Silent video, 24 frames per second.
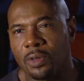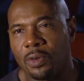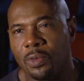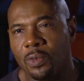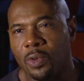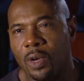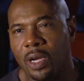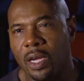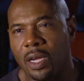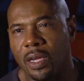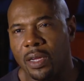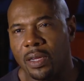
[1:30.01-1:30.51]
their
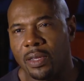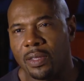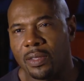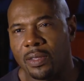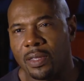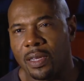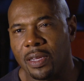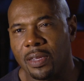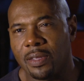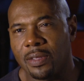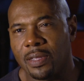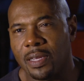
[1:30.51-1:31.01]
way.
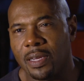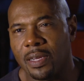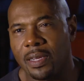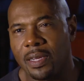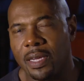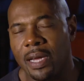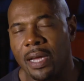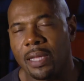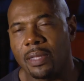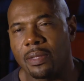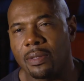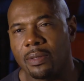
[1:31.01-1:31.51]
They, they
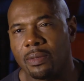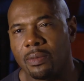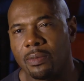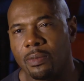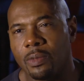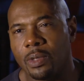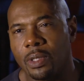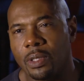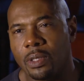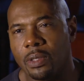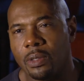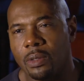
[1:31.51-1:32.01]
got
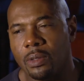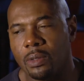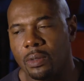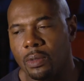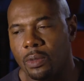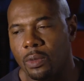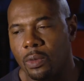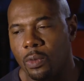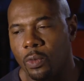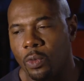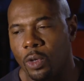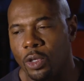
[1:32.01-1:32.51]
what,
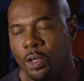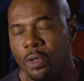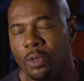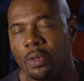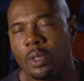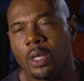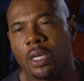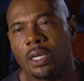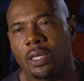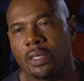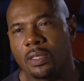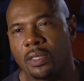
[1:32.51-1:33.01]
what you
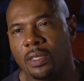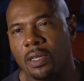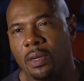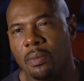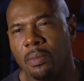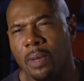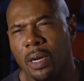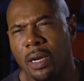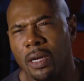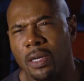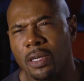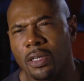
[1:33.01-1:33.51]
think is the
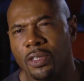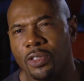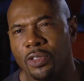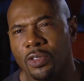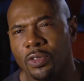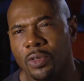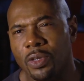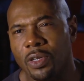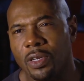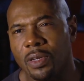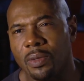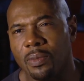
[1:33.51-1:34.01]
American
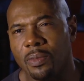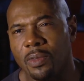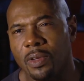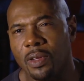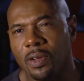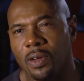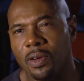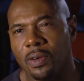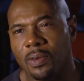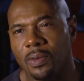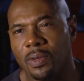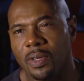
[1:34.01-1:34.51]
dream, you
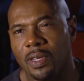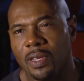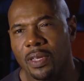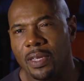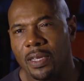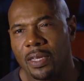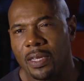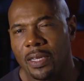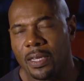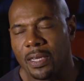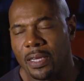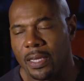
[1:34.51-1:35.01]
know?
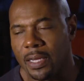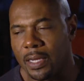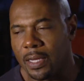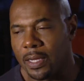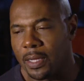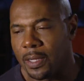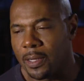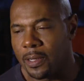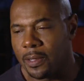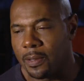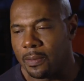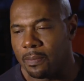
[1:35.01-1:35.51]

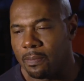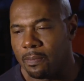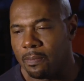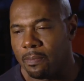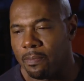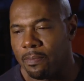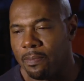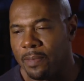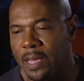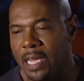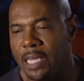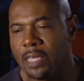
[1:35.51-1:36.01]
And
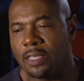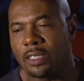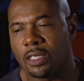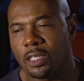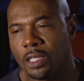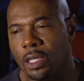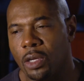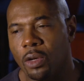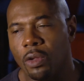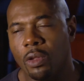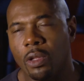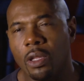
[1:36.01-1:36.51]
they
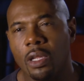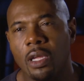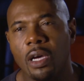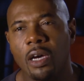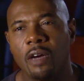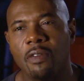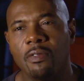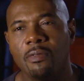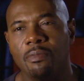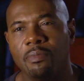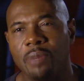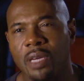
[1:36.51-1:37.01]
still
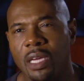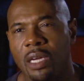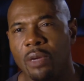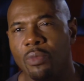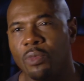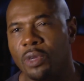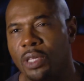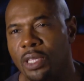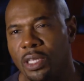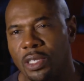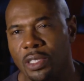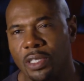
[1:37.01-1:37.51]
love being
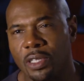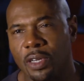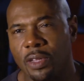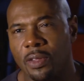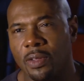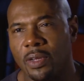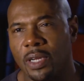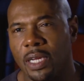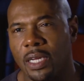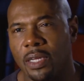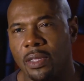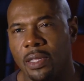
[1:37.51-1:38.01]
with each
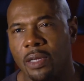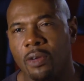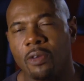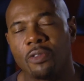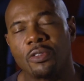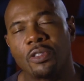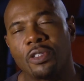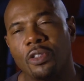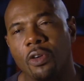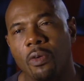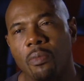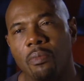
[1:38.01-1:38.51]
other. They, they were
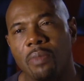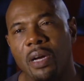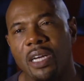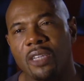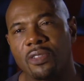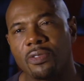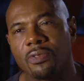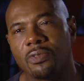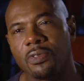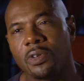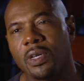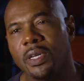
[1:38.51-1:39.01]
still
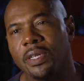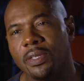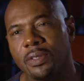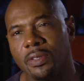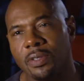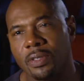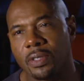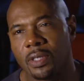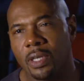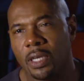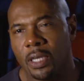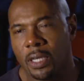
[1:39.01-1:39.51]
best
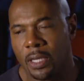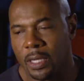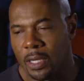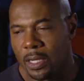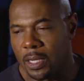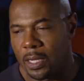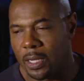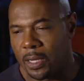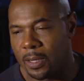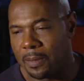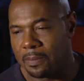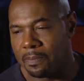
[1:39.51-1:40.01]
friends.
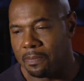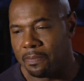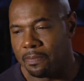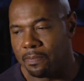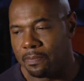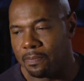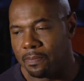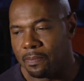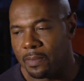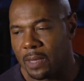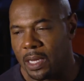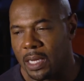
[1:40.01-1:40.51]
Um,
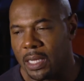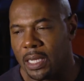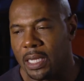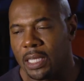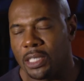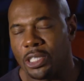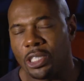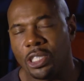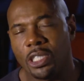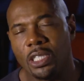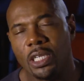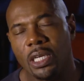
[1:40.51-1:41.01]

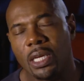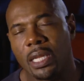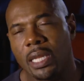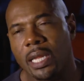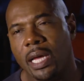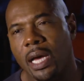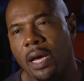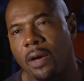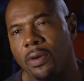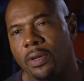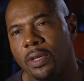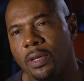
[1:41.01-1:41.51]
again, she
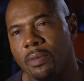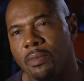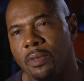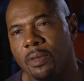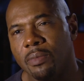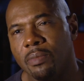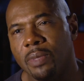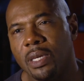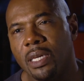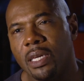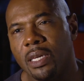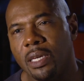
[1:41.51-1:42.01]
allowed him
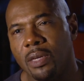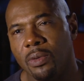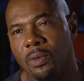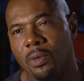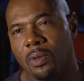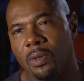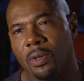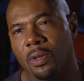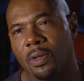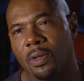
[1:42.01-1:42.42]
to be